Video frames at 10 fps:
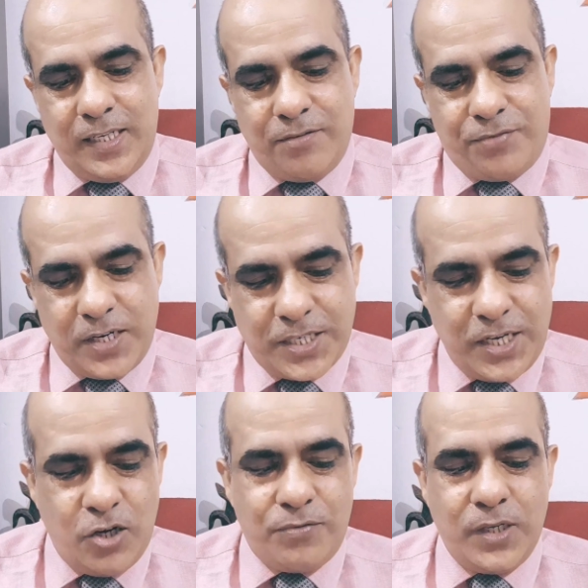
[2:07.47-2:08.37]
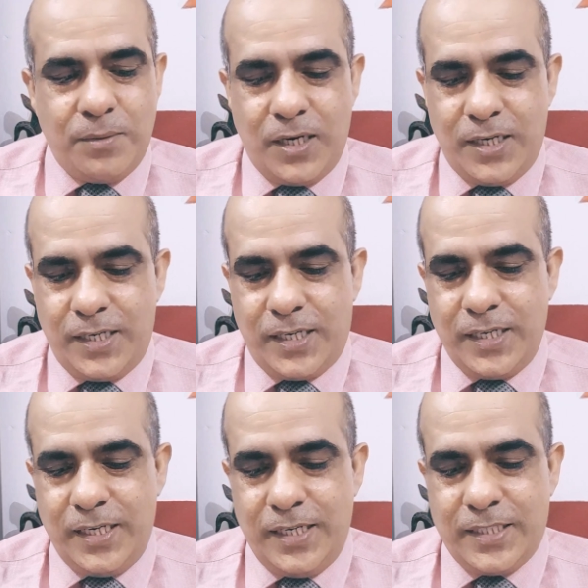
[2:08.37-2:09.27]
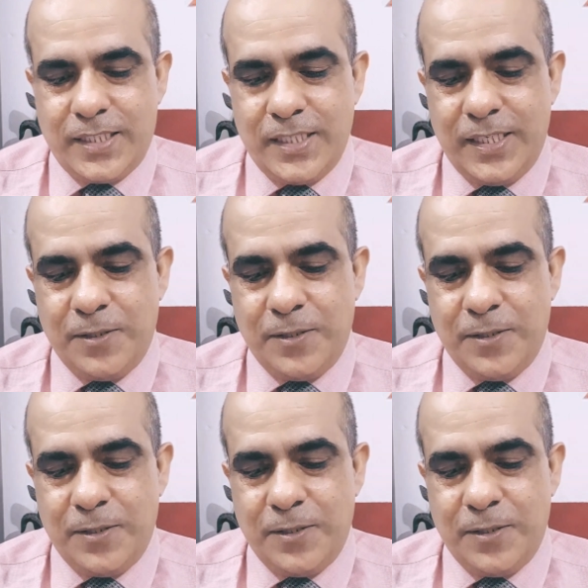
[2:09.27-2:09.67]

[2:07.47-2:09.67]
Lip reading: The functioning of the heart is